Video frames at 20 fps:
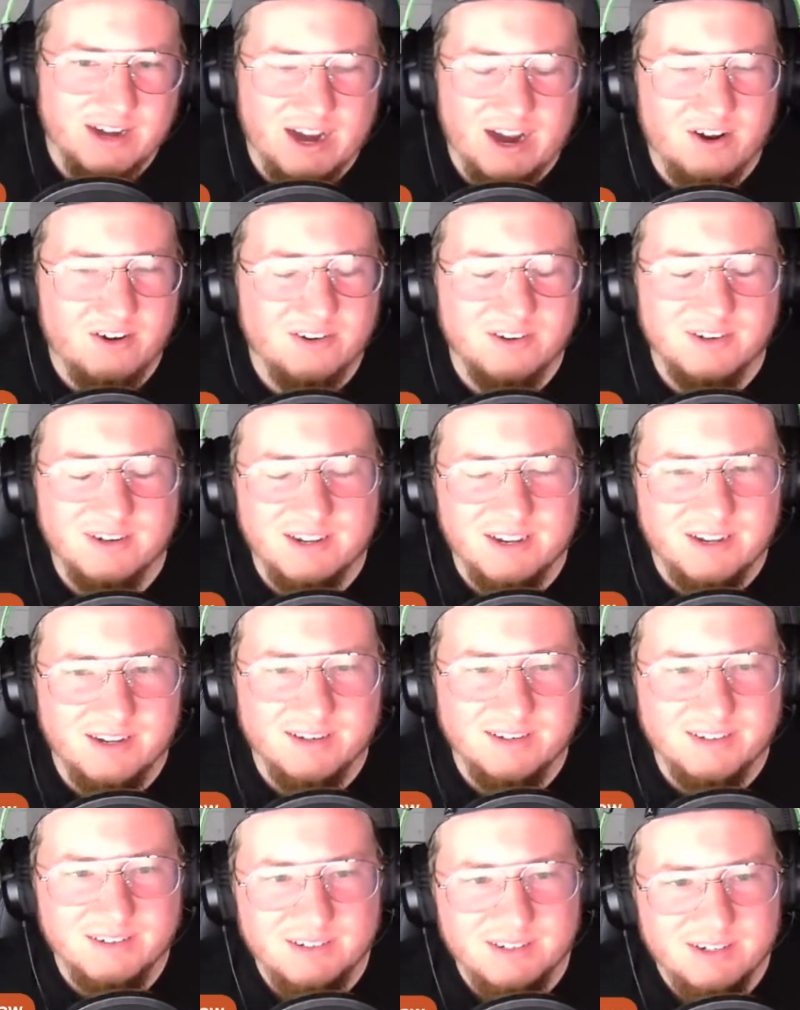out,
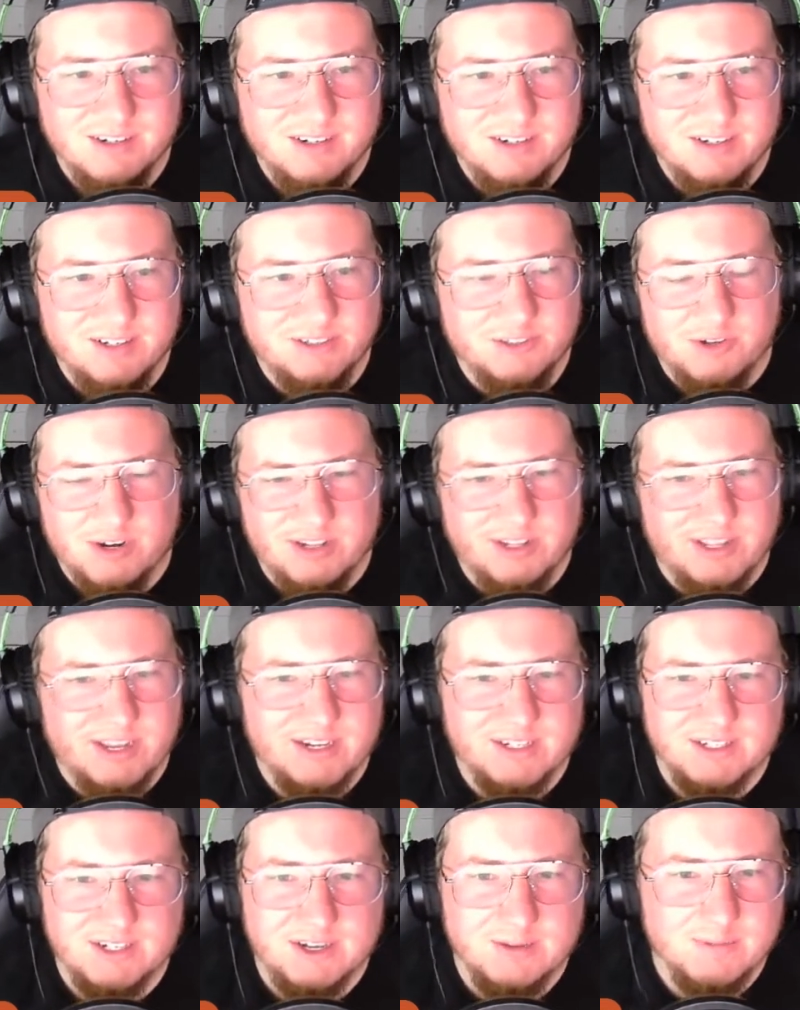and Trey
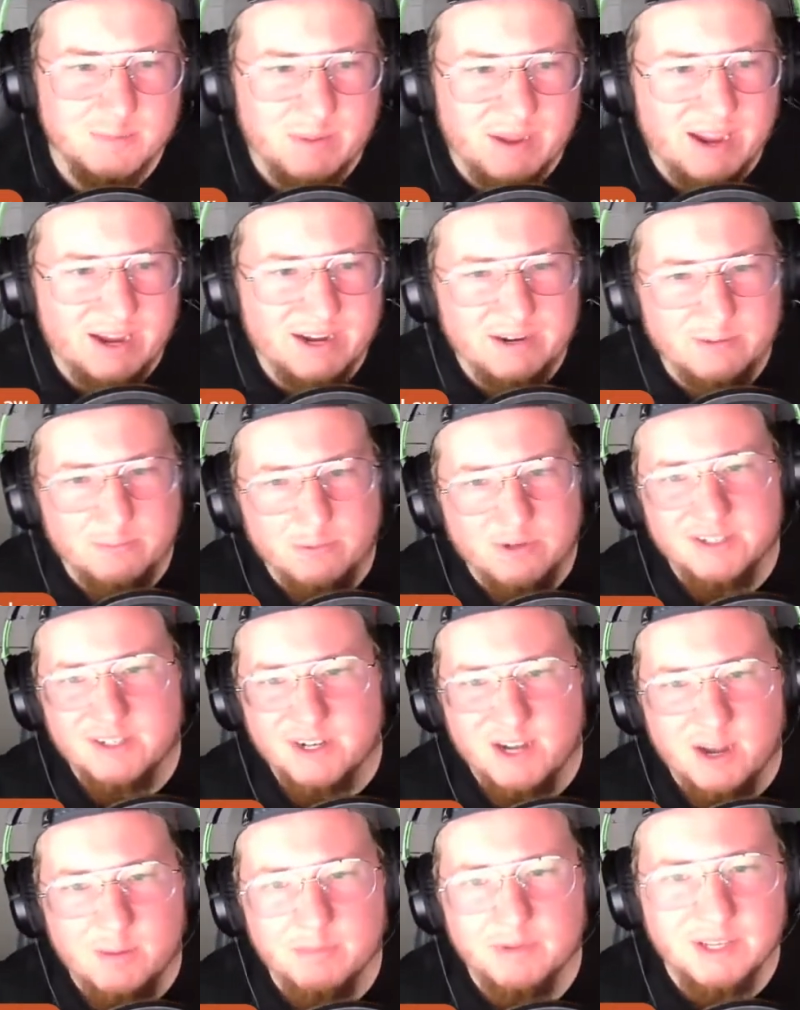Lance comes back and wins
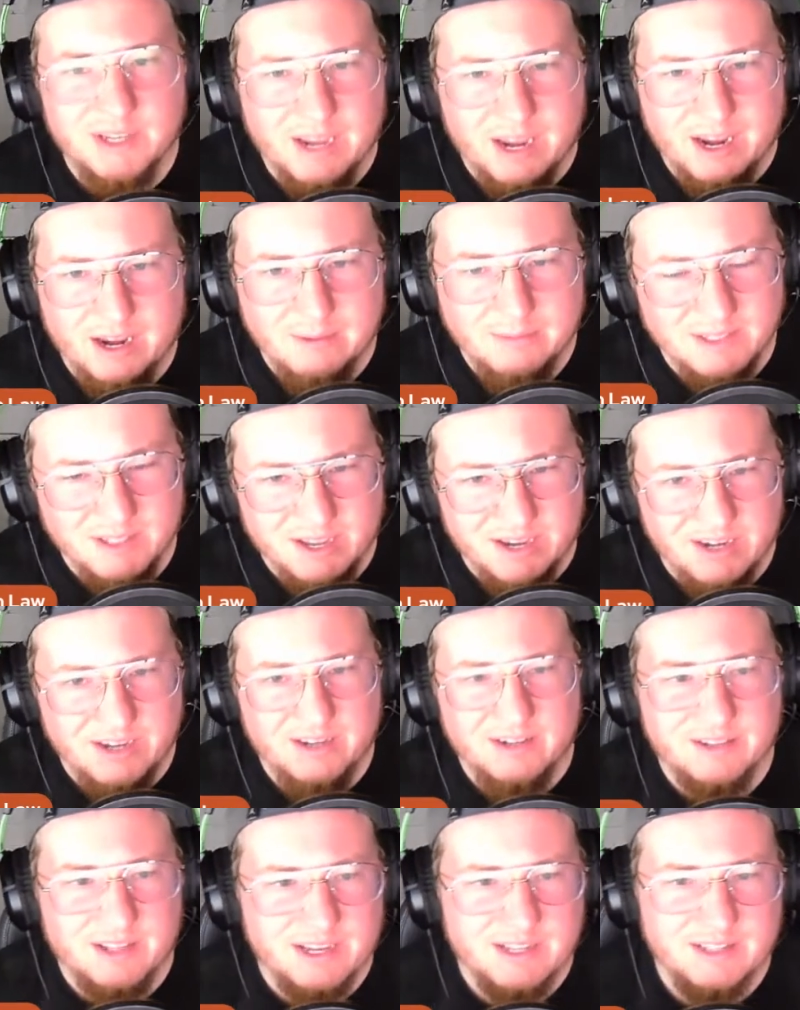a couple of games
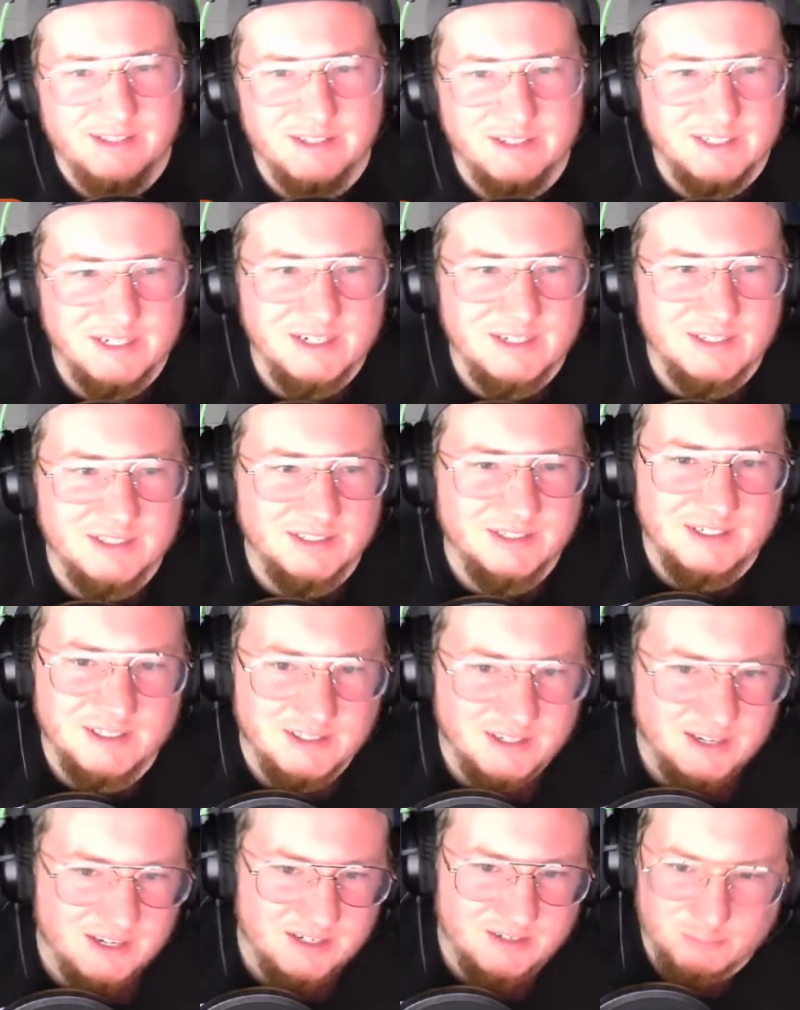late in the
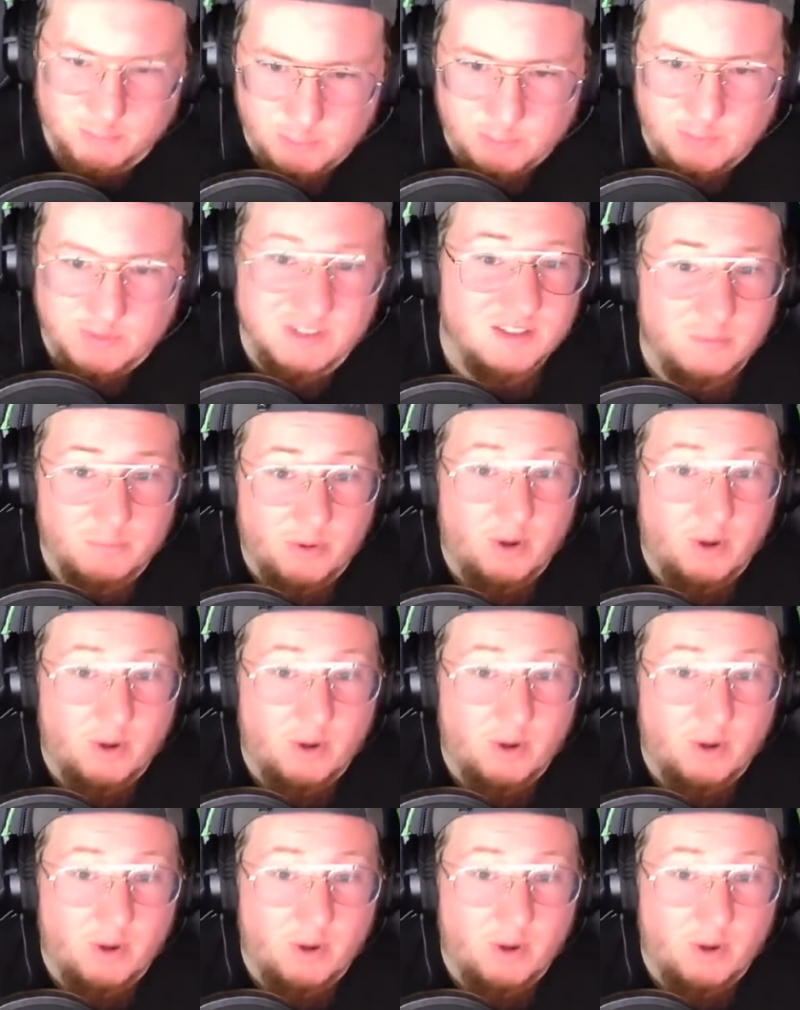season and ruins the